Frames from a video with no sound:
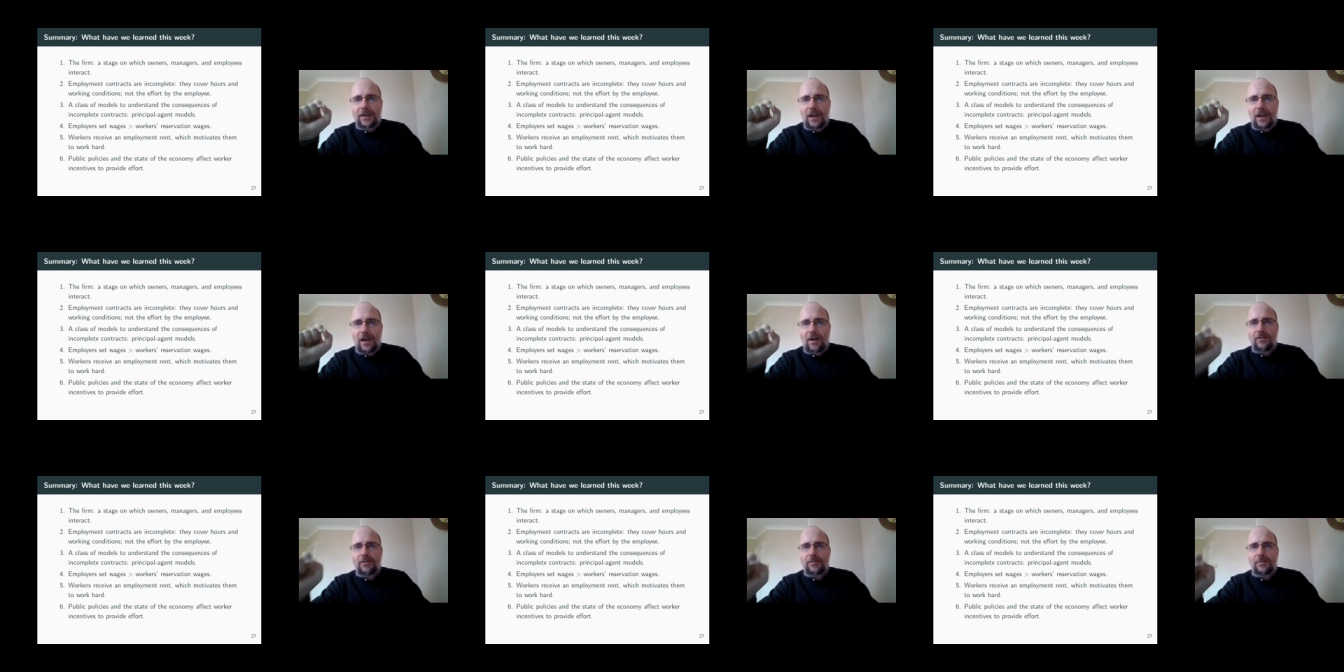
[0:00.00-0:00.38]

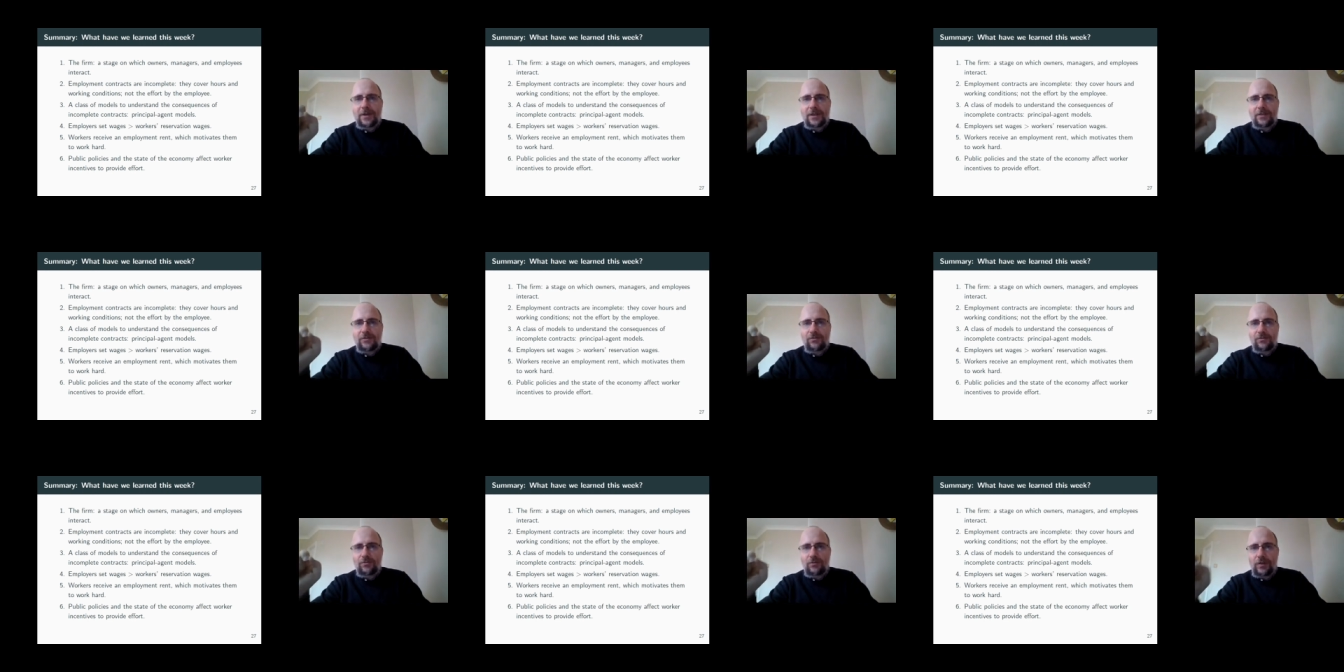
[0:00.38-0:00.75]

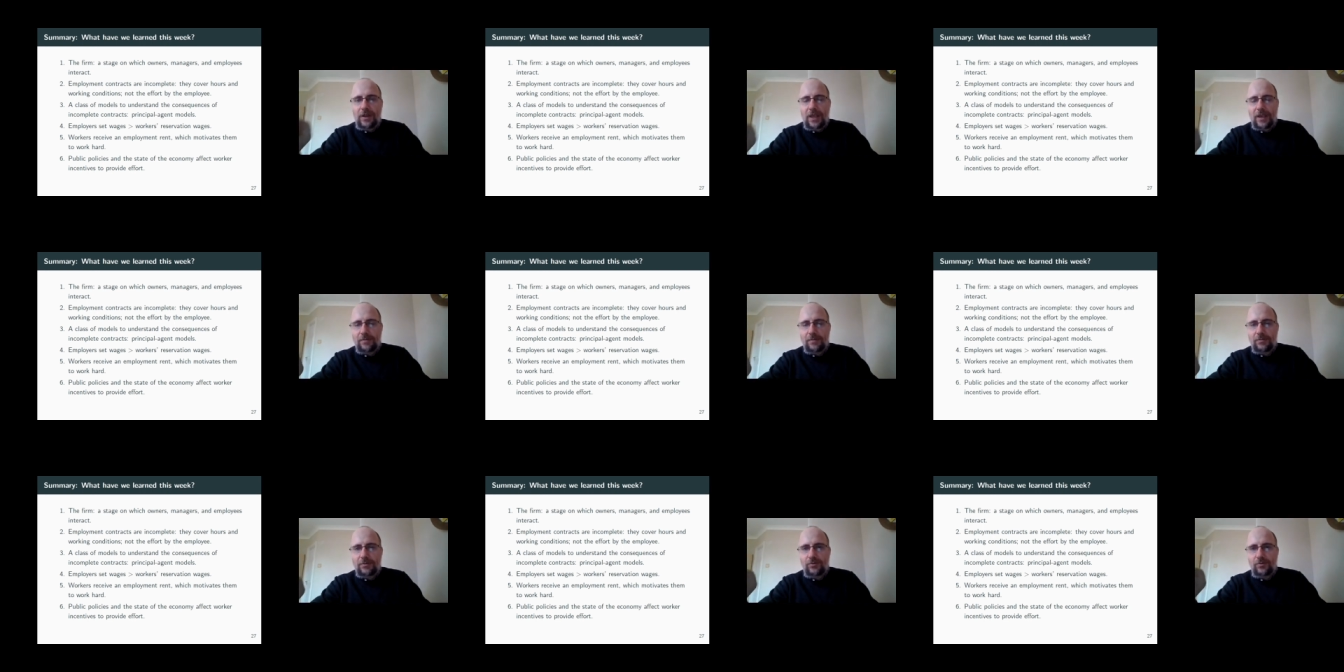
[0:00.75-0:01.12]
government
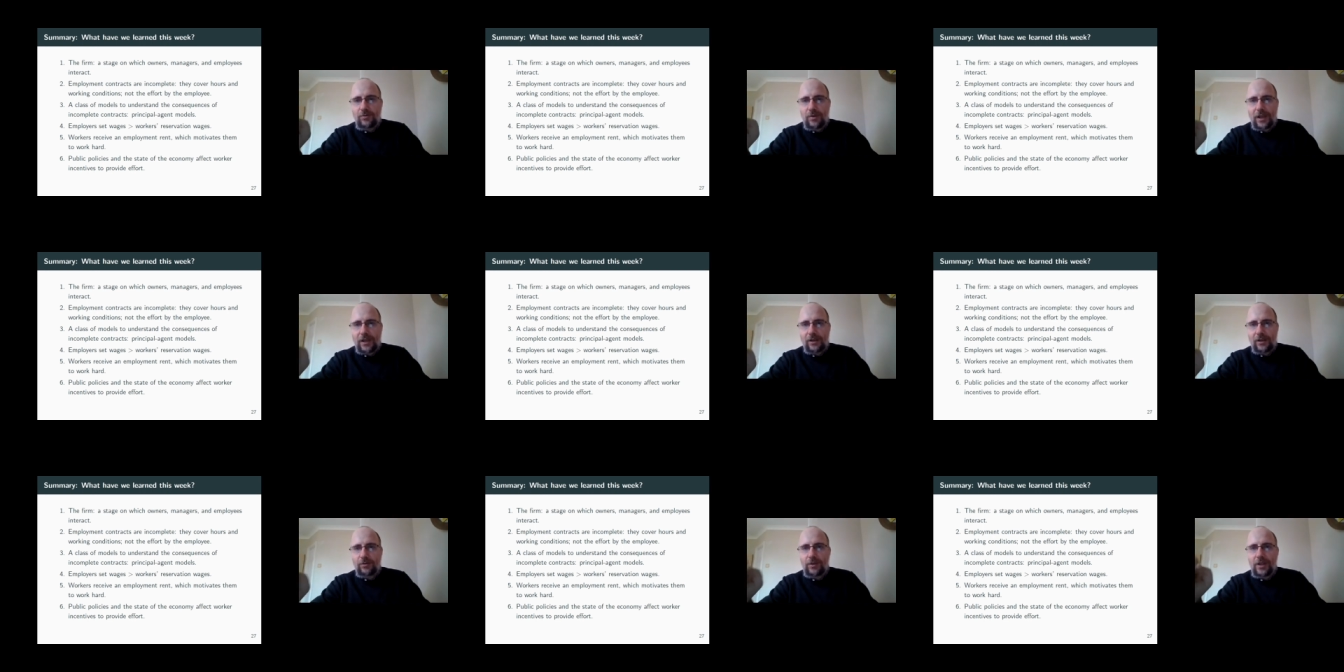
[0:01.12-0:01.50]
labor
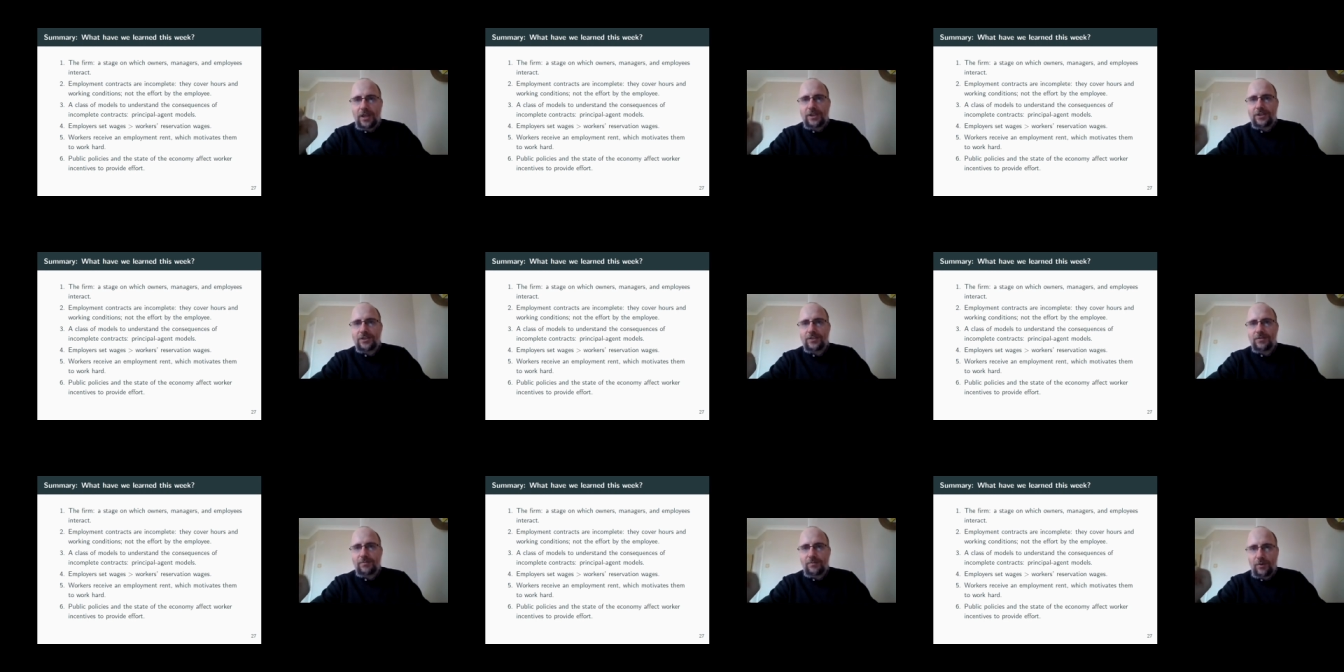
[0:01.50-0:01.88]

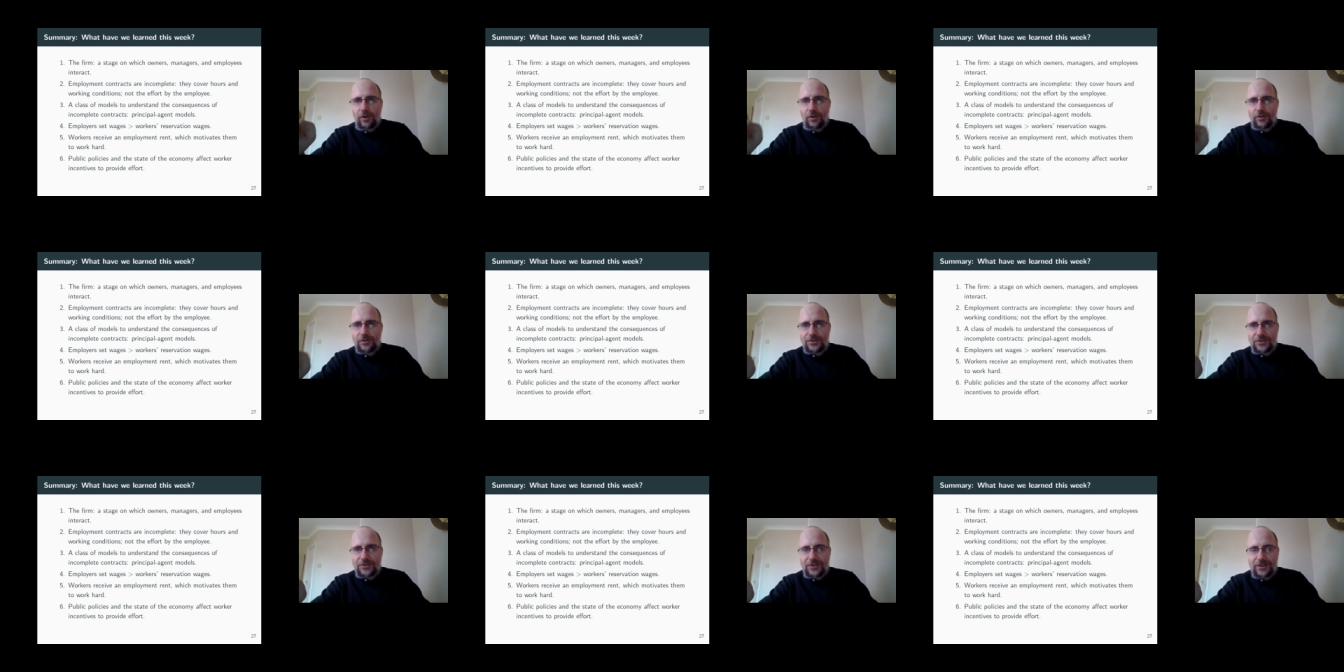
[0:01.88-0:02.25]
regulation
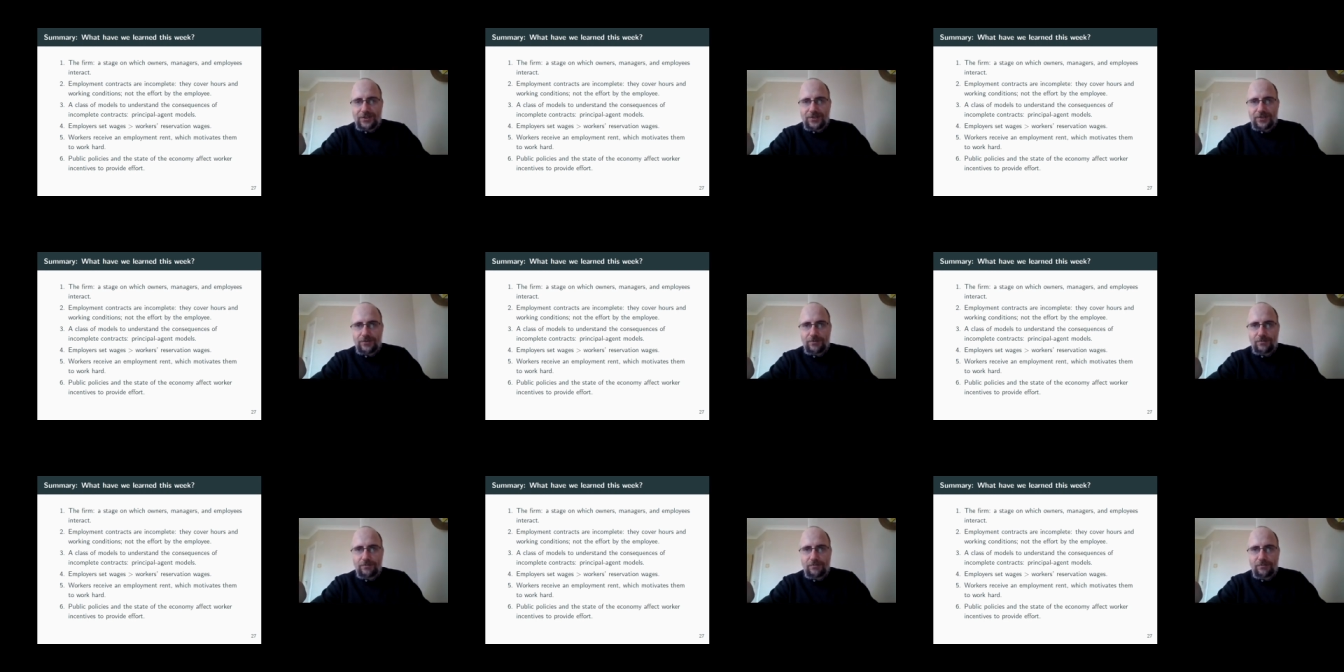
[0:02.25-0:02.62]

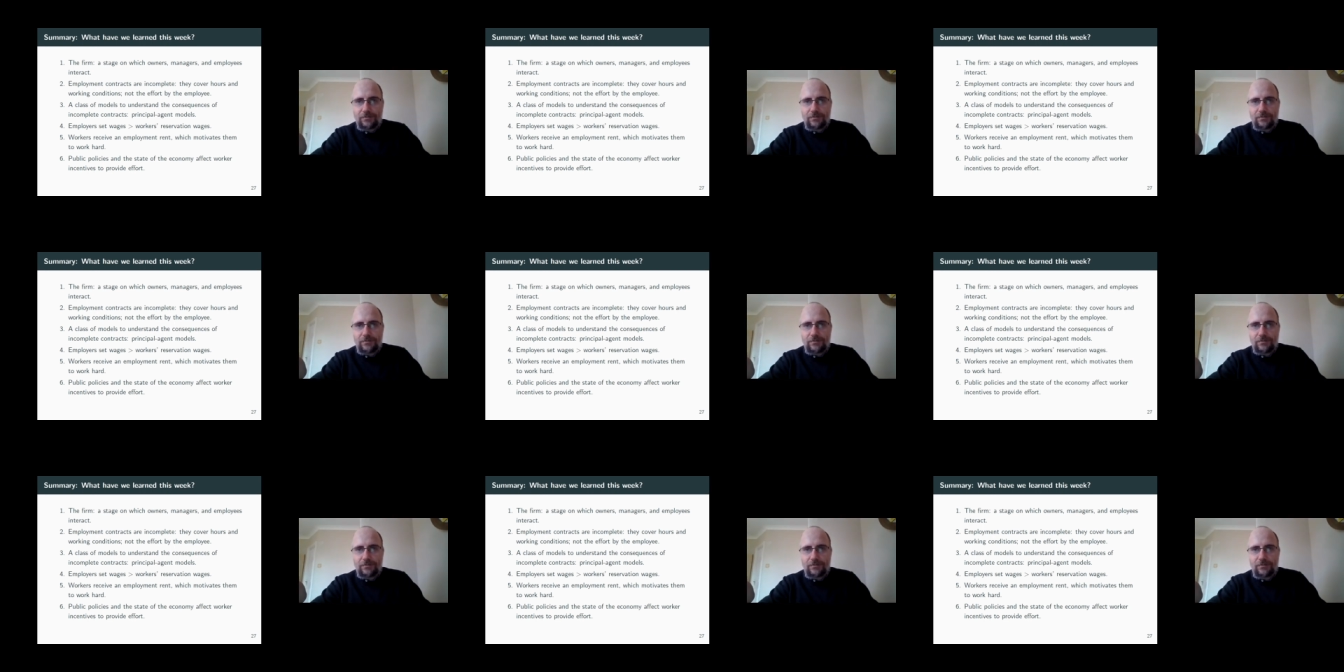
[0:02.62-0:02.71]
policies.